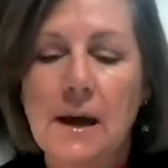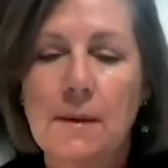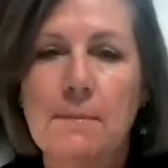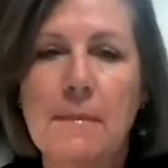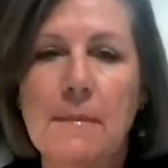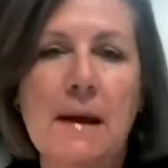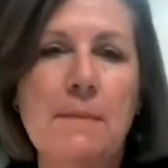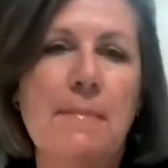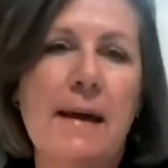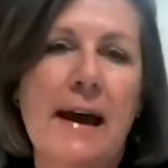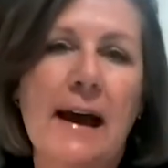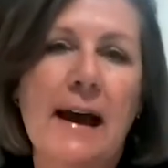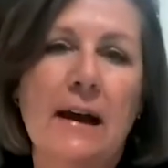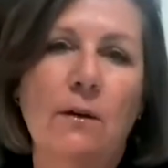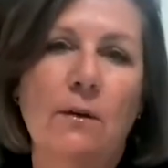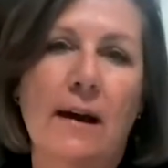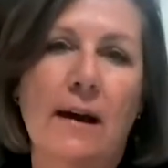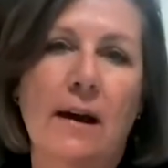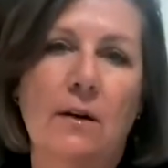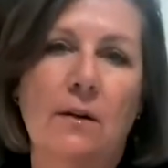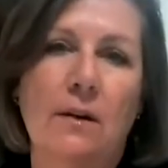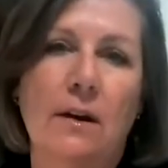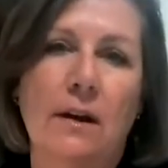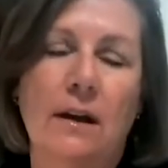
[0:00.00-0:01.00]
My
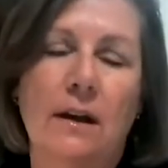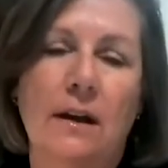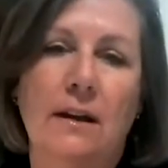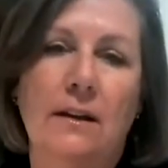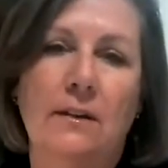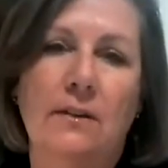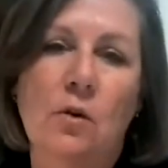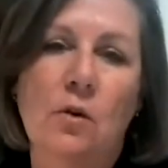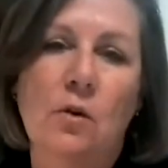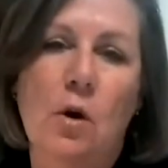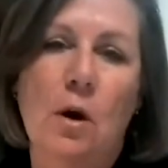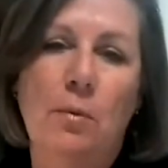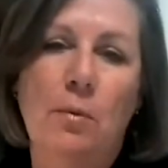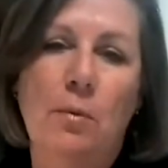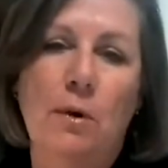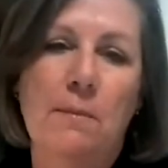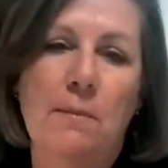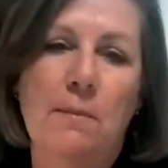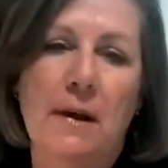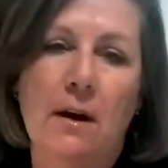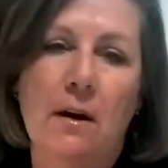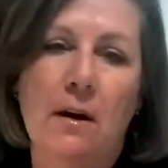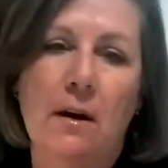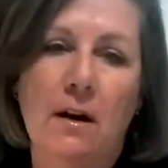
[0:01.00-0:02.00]
background is corporate
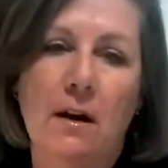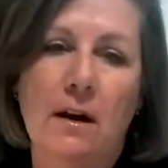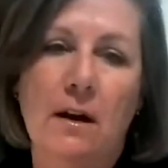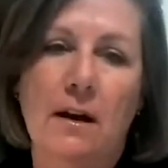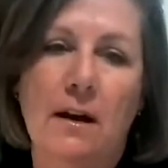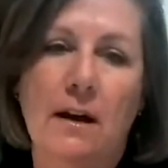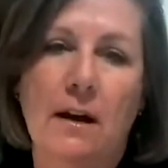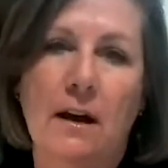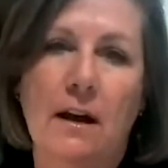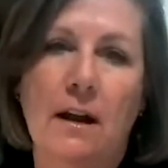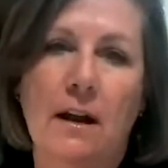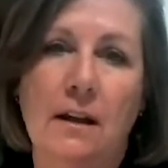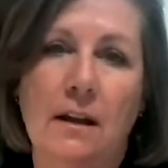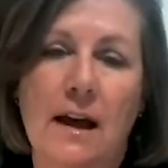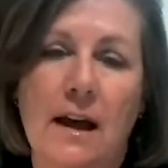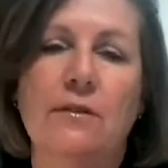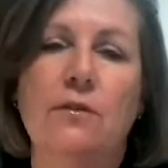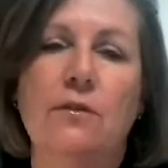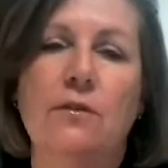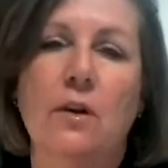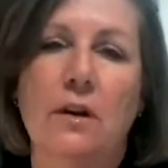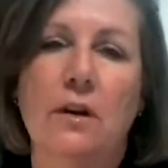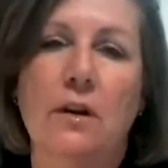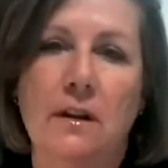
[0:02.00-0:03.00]
America, a lot
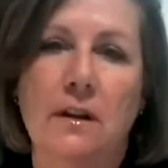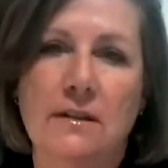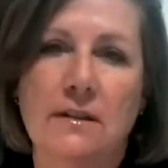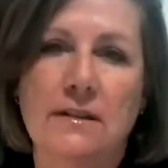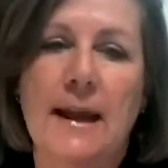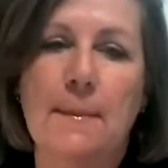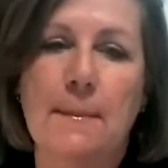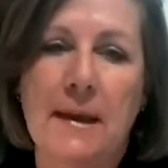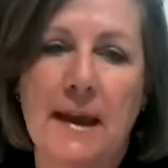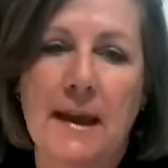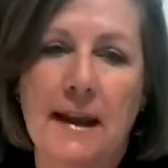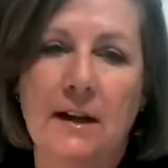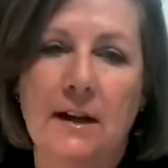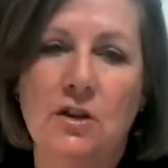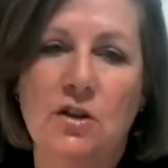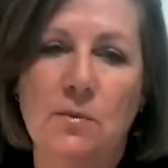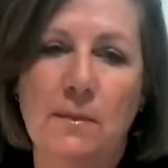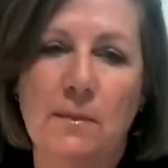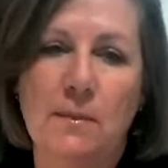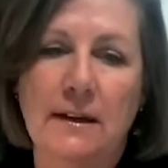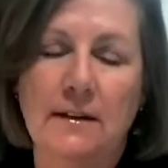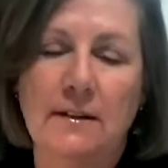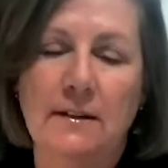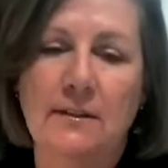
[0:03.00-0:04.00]
of real estate
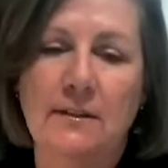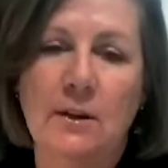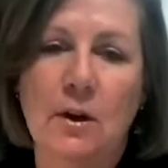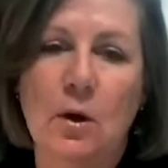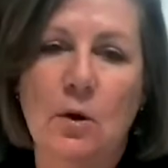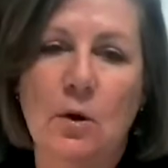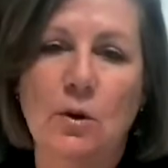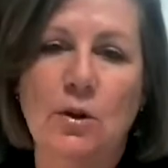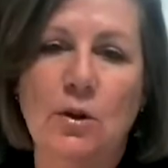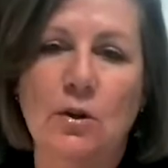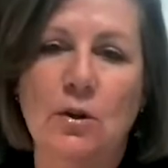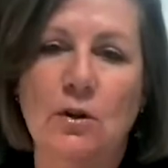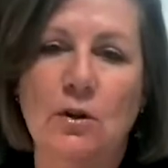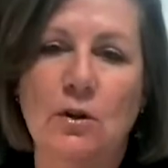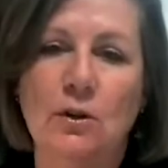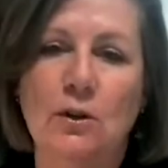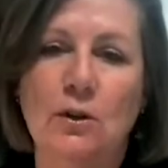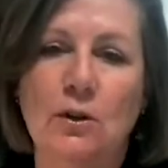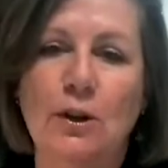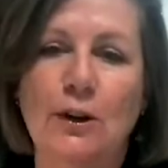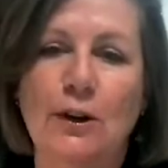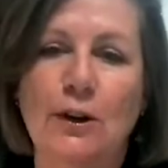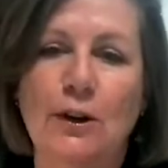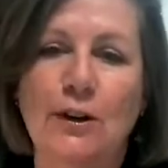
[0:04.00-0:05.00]
management. So
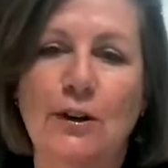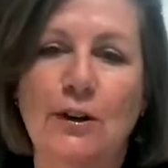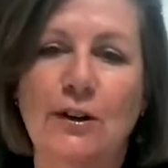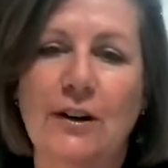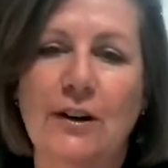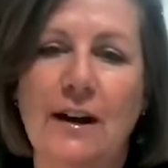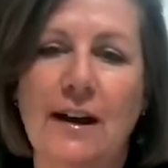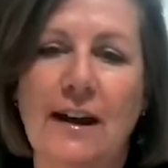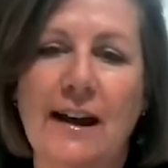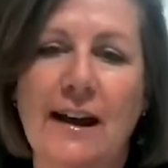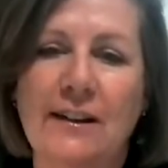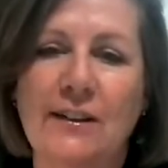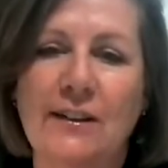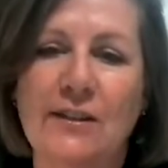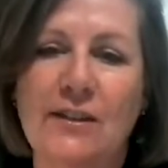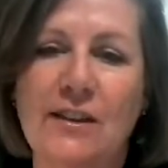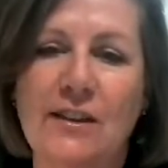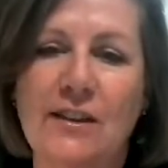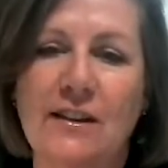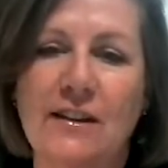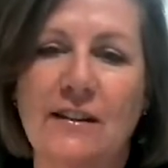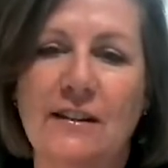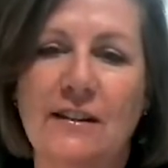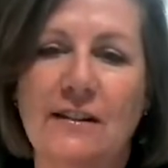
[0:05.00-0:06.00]
you'll learn as
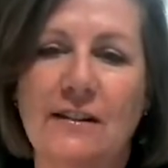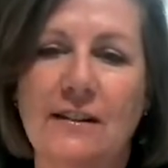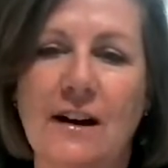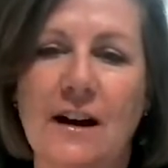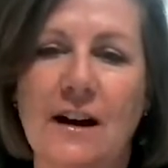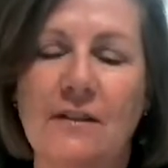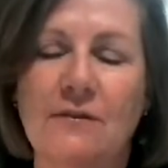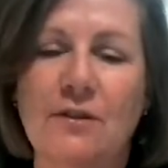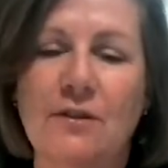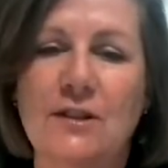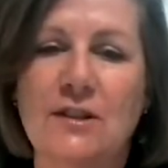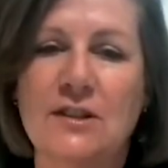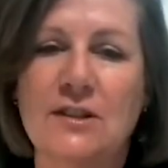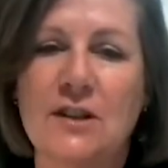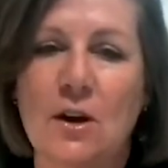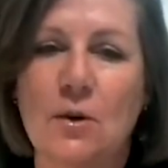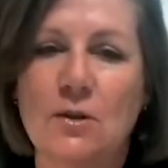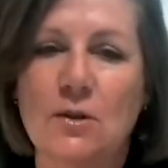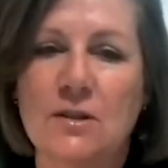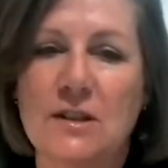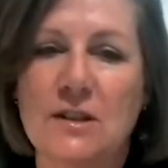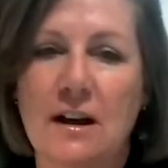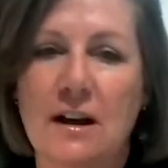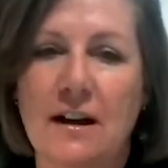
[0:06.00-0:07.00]
the conference
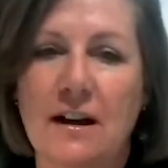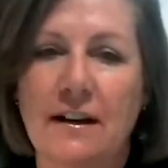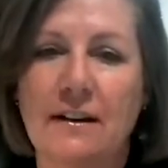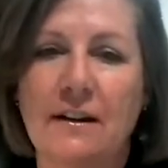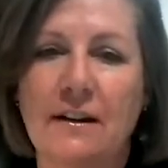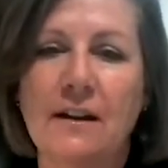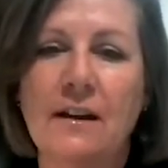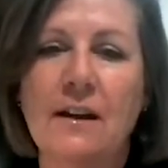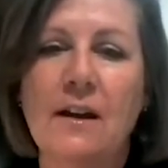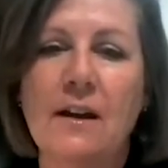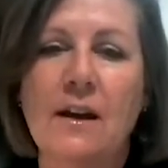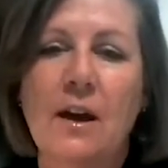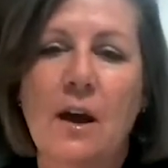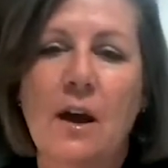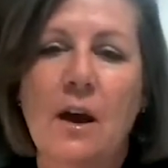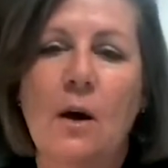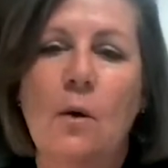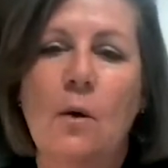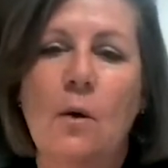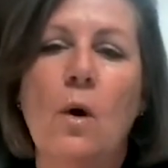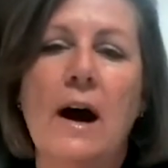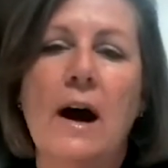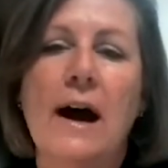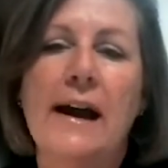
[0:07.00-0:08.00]
goes on
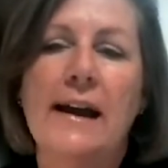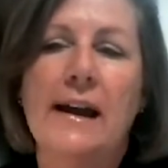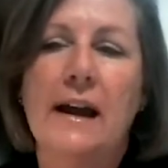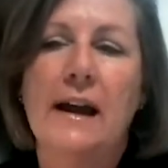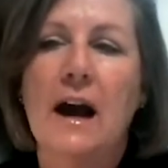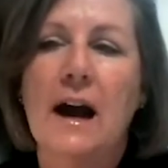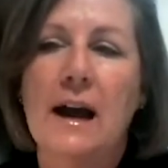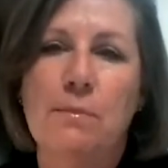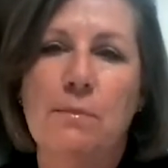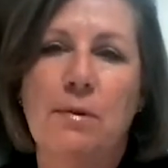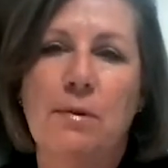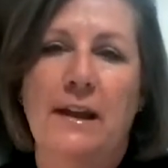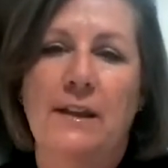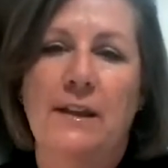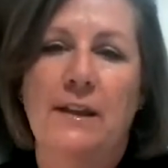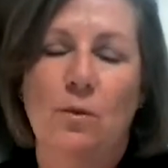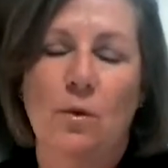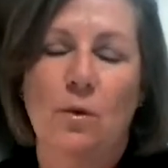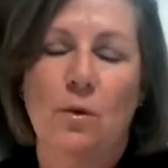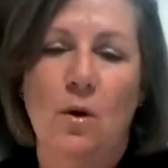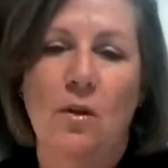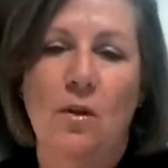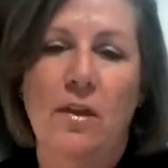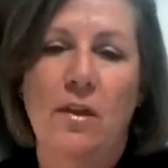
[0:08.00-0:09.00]
why I played the
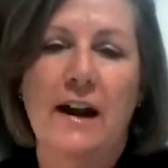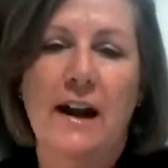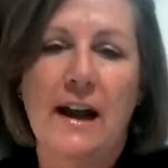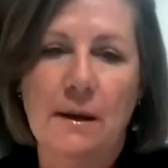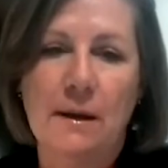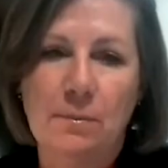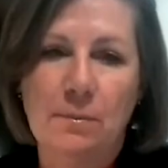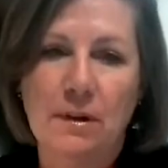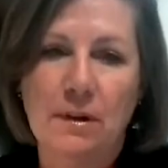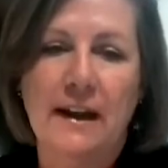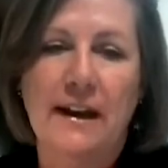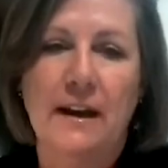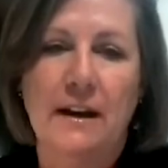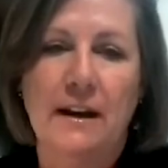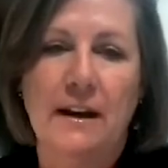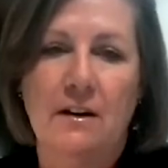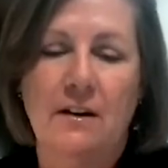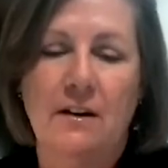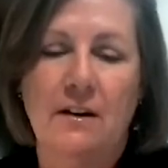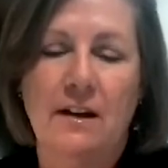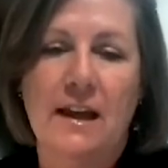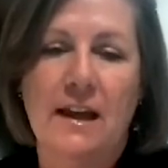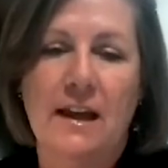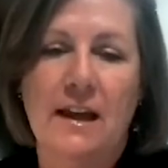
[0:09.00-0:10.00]
role that I played in
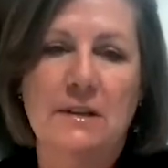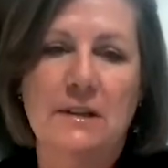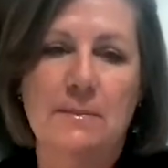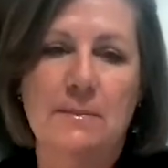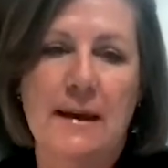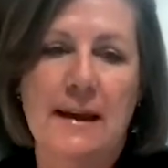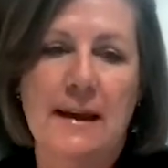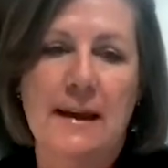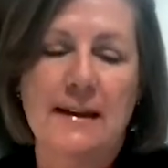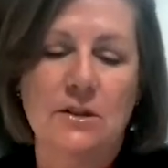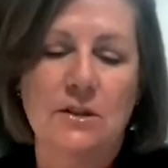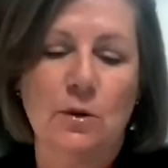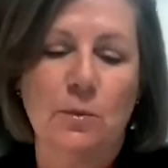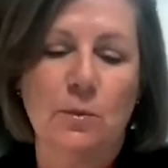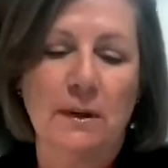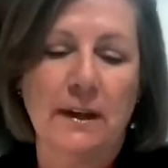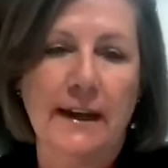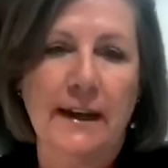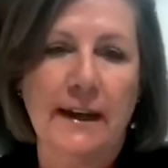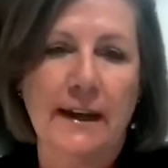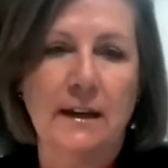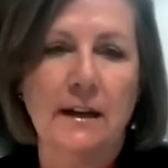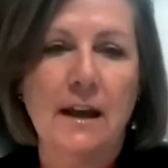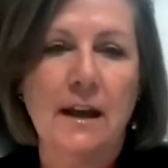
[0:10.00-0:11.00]
our campus master
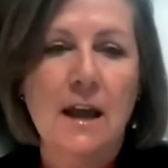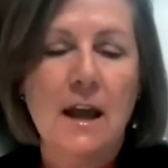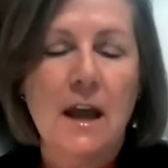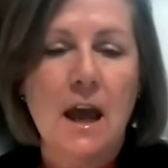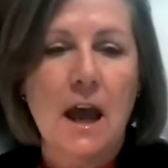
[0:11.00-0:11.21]
plan.